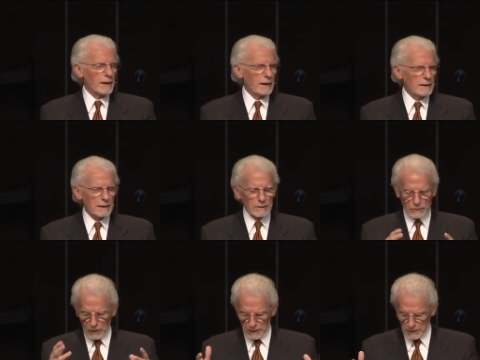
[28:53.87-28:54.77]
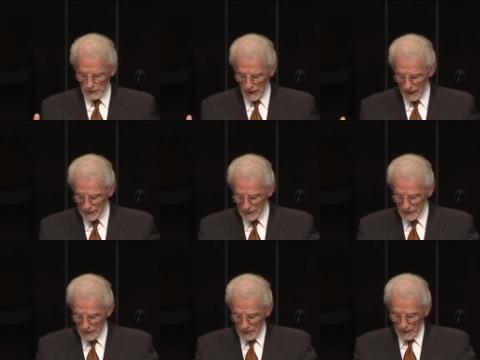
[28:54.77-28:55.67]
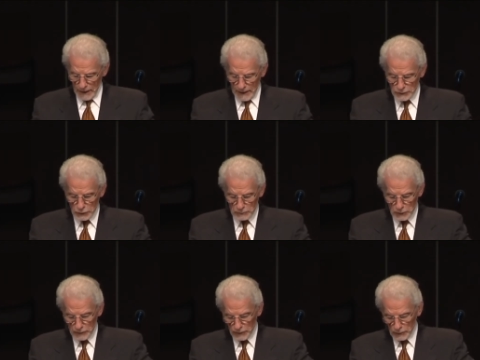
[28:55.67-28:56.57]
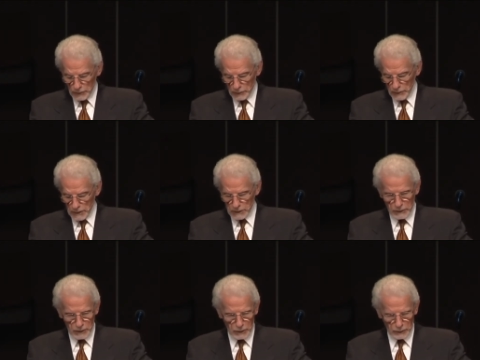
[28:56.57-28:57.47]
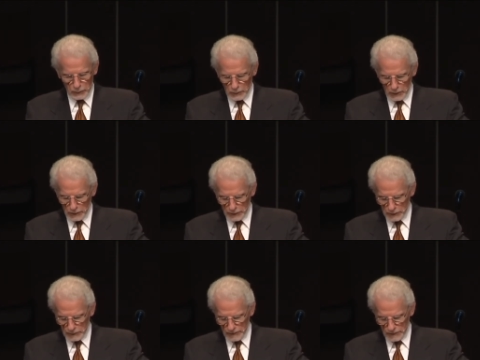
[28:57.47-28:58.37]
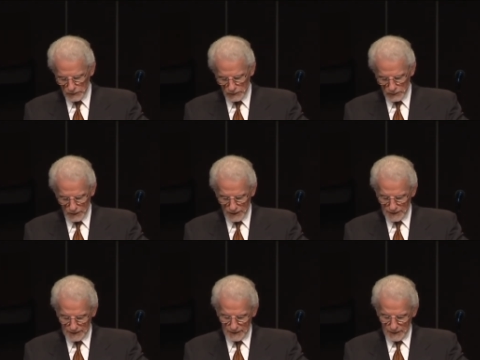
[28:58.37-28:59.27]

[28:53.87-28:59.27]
And he gets on to that as you move through. We're not going to go through all those verses uh,